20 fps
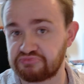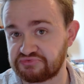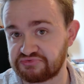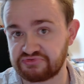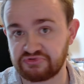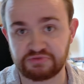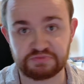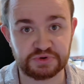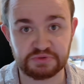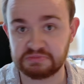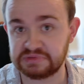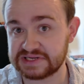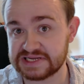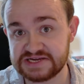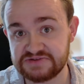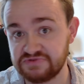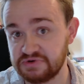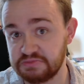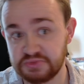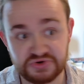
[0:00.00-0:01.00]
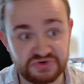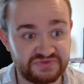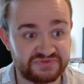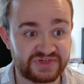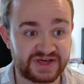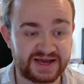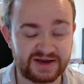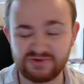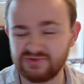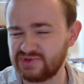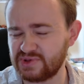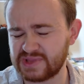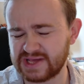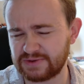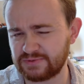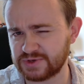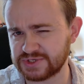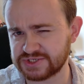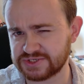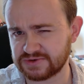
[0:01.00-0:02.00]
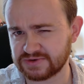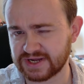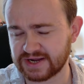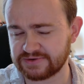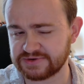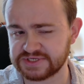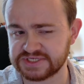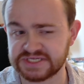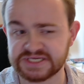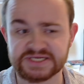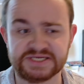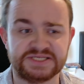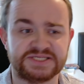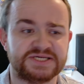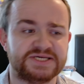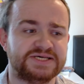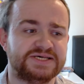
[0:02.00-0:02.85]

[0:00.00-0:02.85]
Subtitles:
probably remove that, although that one's not guaranteed.